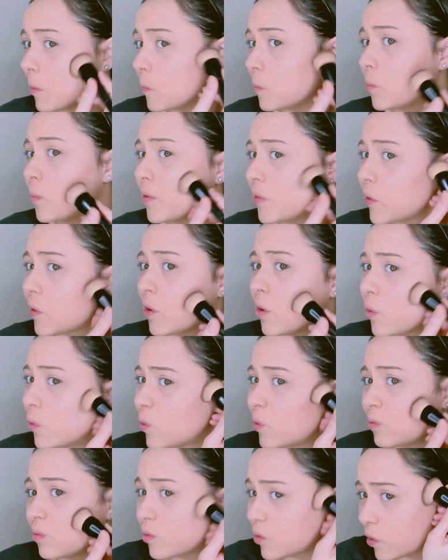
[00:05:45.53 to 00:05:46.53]
With the
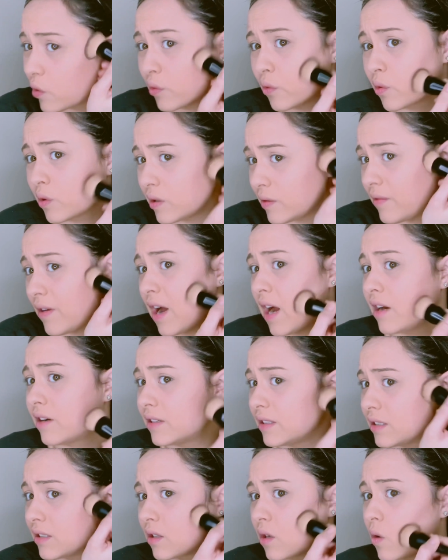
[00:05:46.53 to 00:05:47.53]
whole
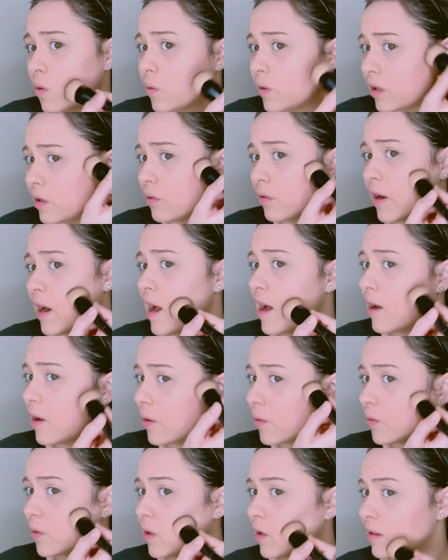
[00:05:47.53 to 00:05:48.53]
coronavirus going
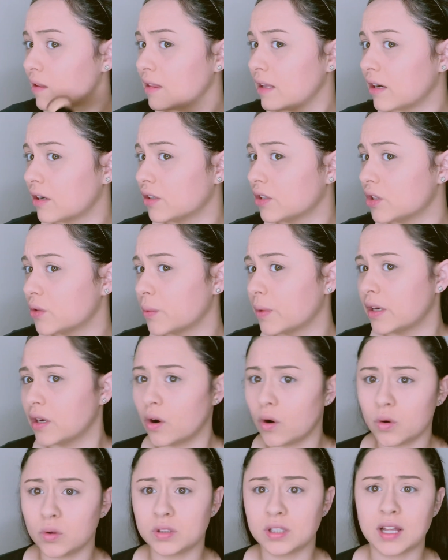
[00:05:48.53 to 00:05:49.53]
around, they're doing
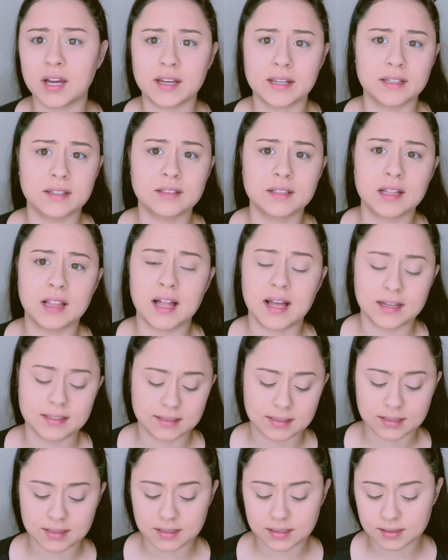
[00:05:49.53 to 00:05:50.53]
online
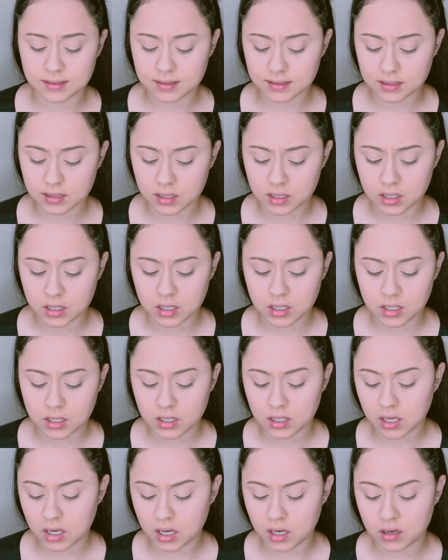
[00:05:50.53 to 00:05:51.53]
classes.
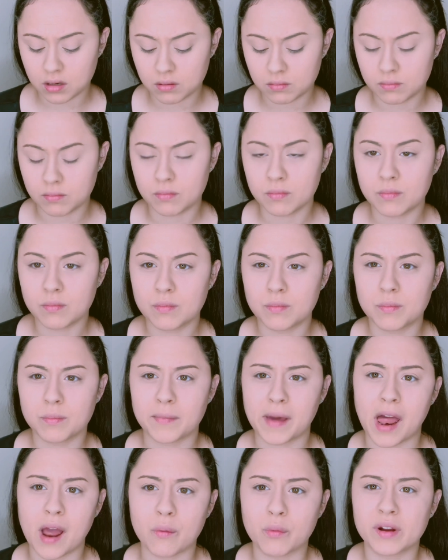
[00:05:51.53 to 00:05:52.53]

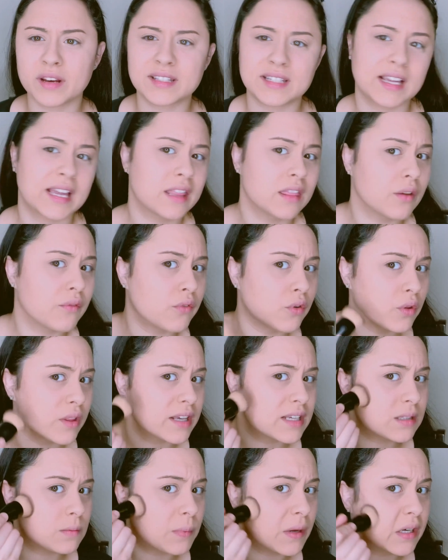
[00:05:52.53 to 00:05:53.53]
But I wanted to get the full
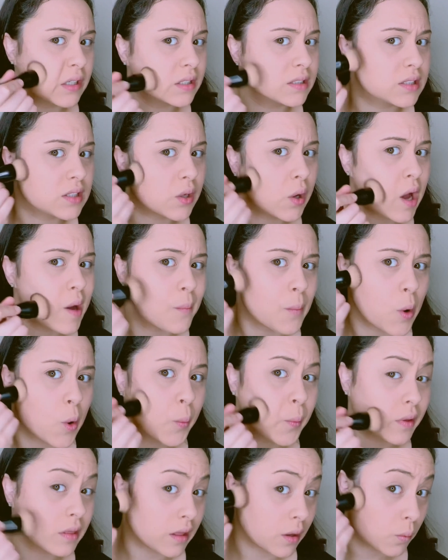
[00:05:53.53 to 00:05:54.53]
experience, so I'm
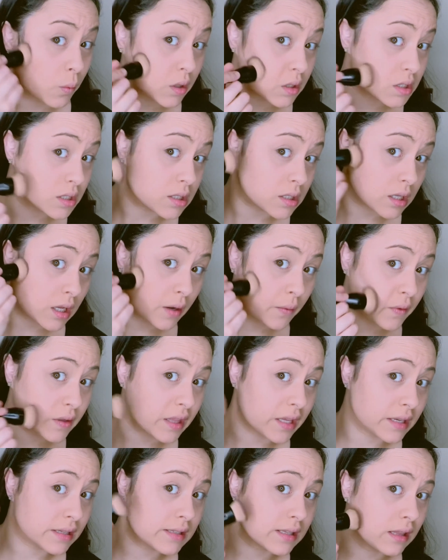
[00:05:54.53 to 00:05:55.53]
hoping that once
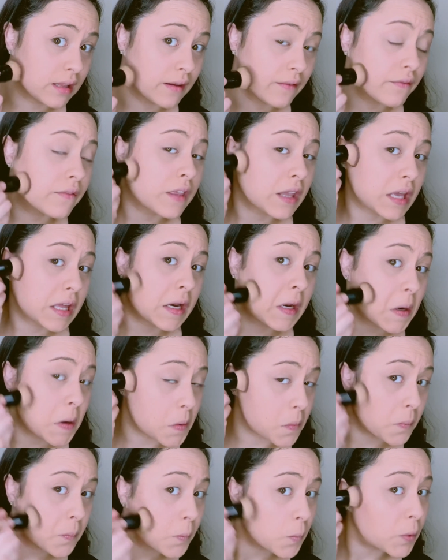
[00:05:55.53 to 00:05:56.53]
everything is lifted
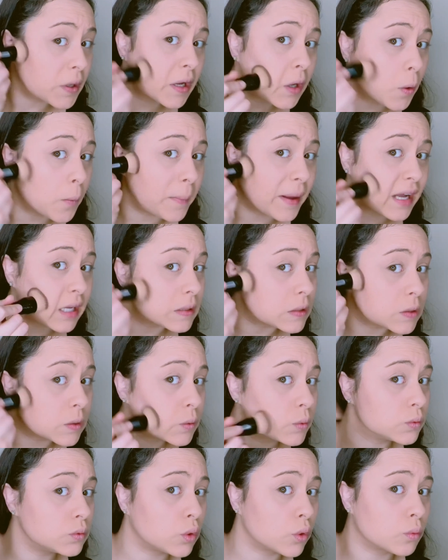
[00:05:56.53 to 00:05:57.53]
and we go back
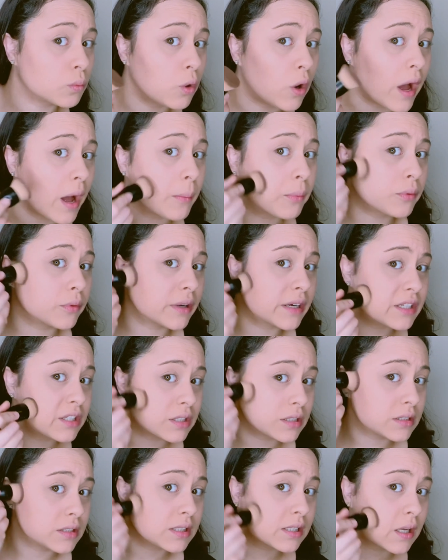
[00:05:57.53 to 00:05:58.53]
to normal
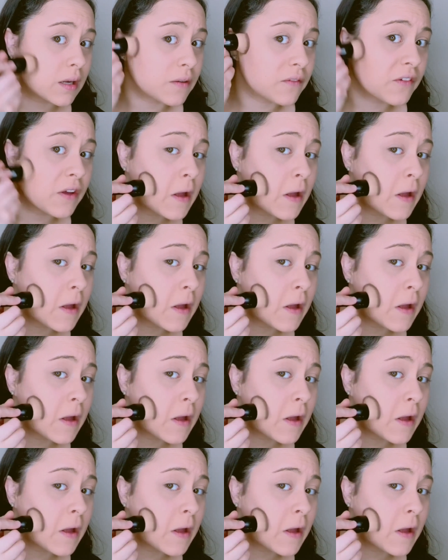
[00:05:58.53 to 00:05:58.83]
operation stuff,